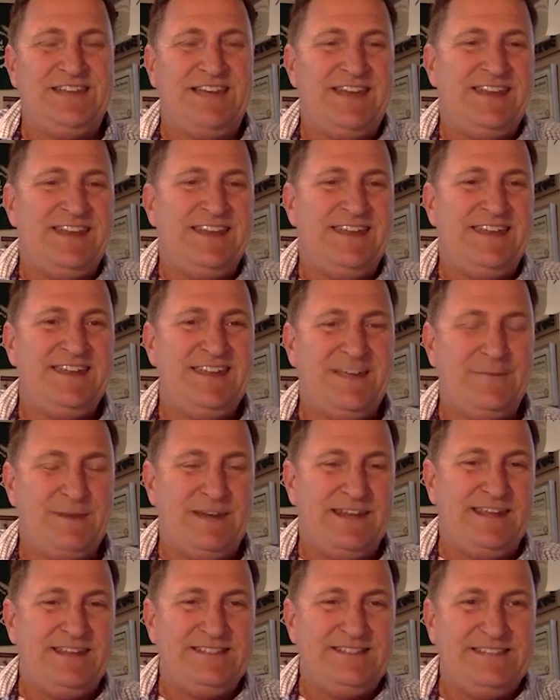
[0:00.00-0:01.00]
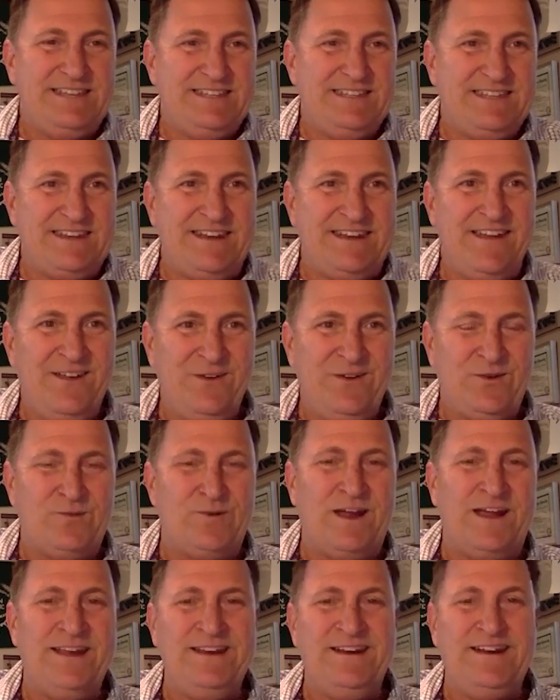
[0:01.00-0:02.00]
kind of, I mean, I guess you get the no,
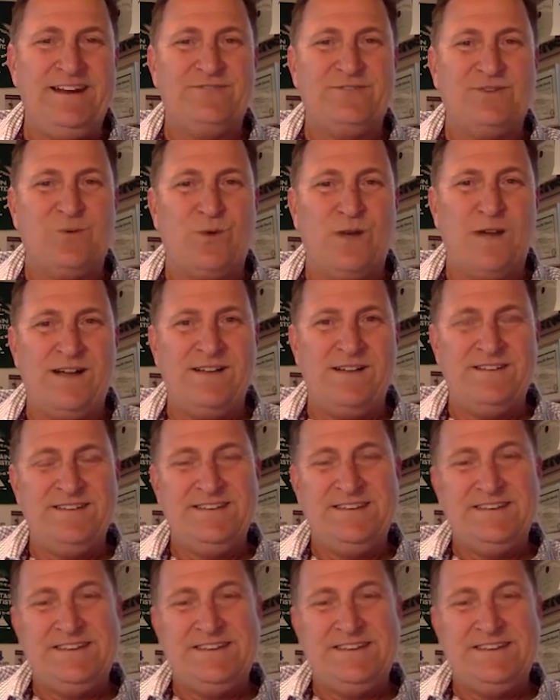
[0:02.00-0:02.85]
right? After a while.